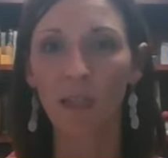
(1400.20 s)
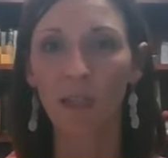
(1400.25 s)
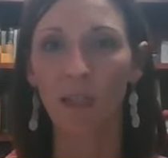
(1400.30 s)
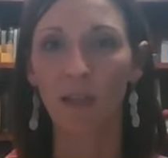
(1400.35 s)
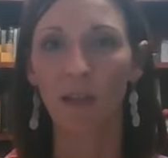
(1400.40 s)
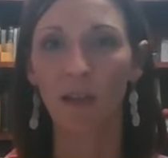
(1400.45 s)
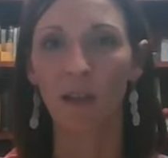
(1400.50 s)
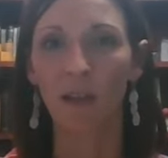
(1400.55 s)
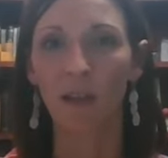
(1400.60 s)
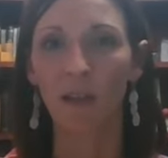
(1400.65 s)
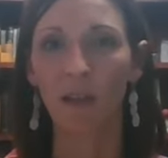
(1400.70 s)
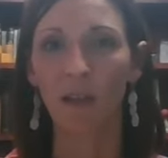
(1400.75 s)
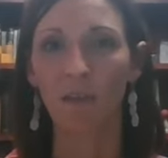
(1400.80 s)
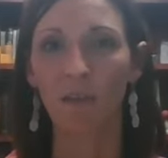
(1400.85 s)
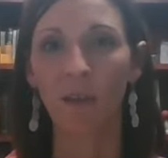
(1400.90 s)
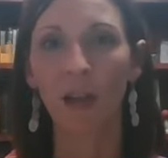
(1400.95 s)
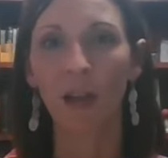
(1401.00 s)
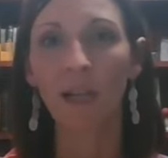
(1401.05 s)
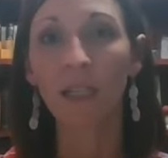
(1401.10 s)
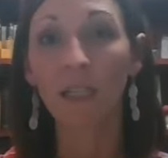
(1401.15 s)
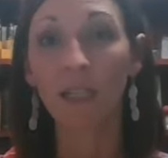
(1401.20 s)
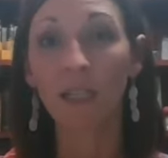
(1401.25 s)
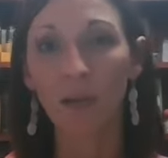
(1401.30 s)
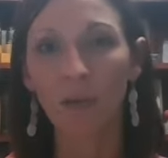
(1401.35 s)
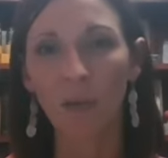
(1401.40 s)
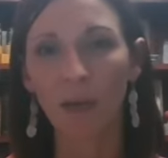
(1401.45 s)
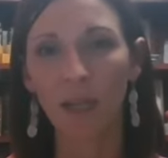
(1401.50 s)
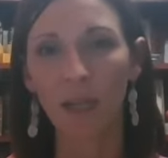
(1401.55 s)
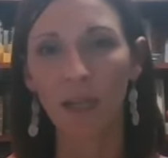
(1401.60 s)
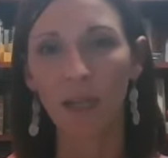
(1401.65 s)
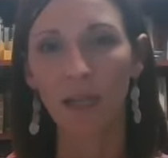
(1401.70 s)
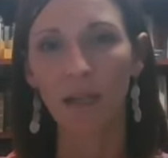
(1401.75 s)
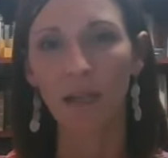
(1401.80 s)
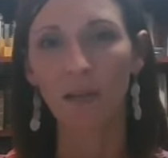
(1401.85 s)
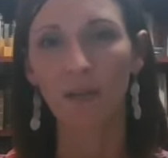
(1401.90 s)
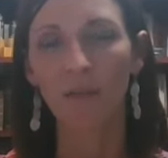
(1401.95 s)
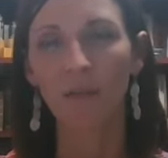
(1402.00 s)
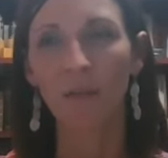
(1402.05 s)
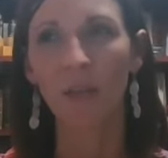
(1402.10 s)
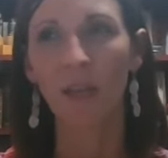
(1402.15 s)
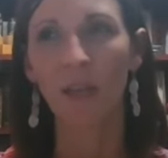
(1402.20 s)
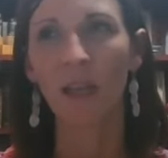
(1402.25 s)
and the advice that we give.